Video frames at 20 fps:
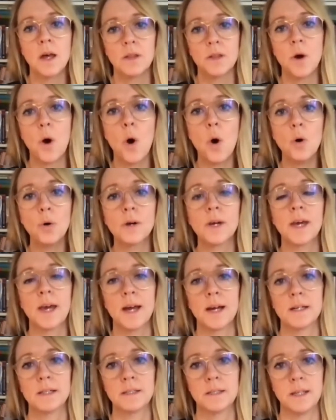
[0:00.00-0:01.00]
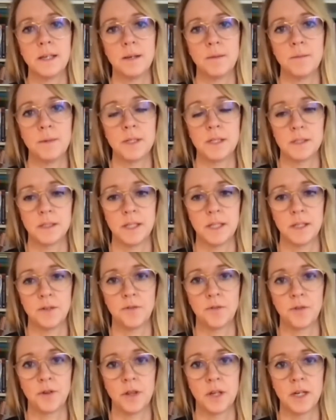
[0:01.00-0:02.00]
The whole care team is needed
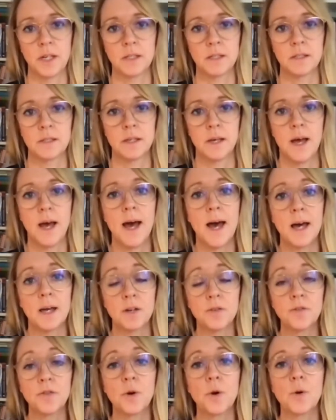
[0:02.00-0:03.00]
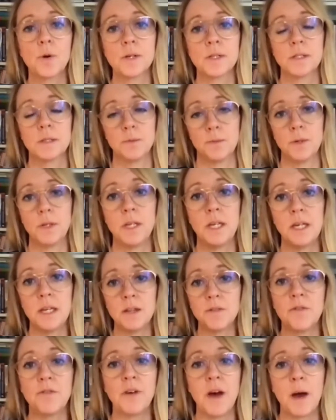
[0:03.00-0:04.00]
for this. And of course, we need
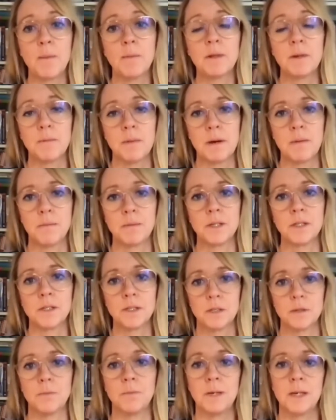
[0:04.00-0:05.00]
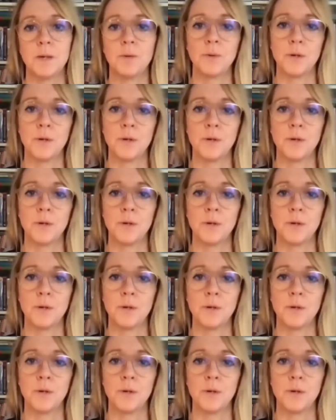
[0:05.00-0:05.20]
the family members to be with